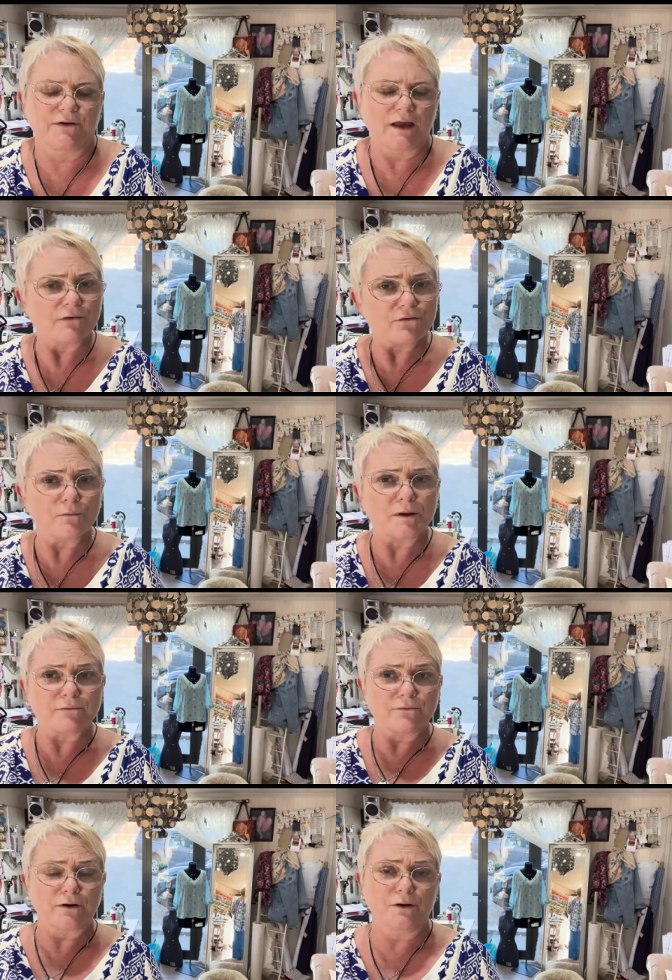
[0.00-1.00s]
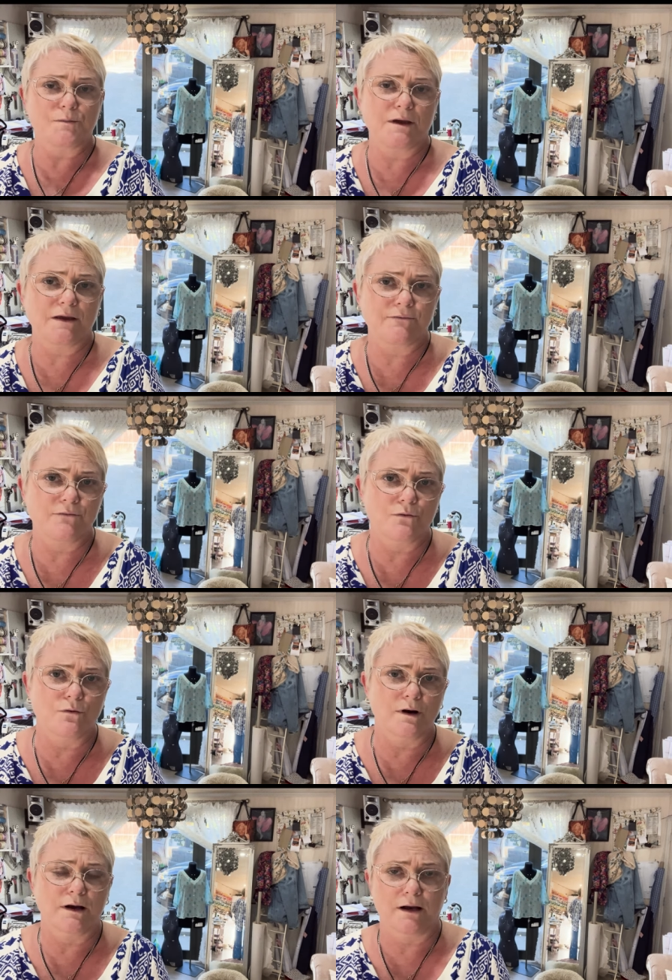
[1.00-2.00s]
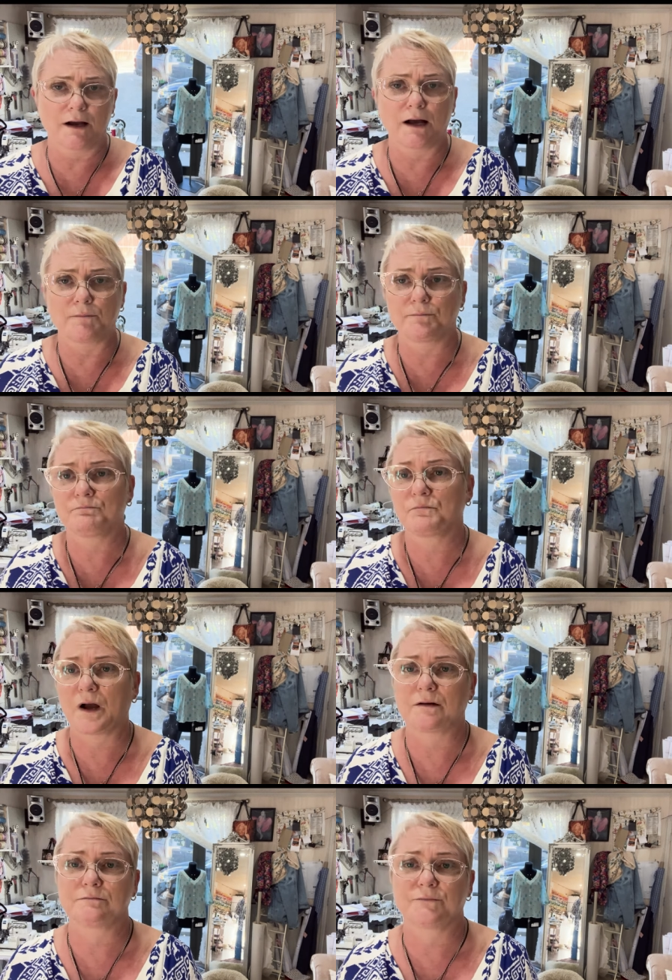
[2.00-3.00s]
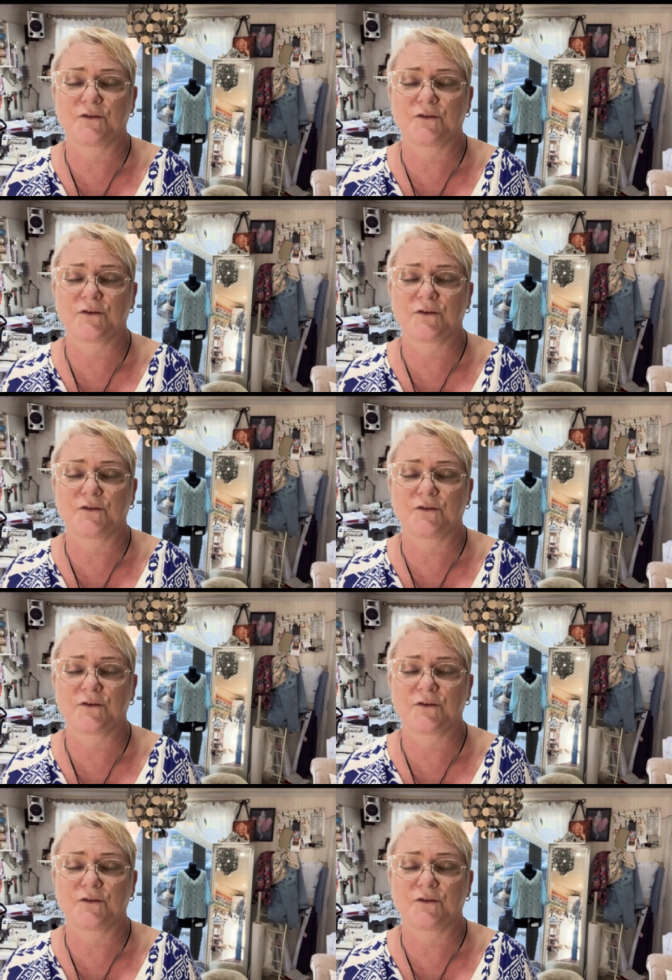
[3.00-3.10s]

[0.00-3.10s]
If you've been following me for, well,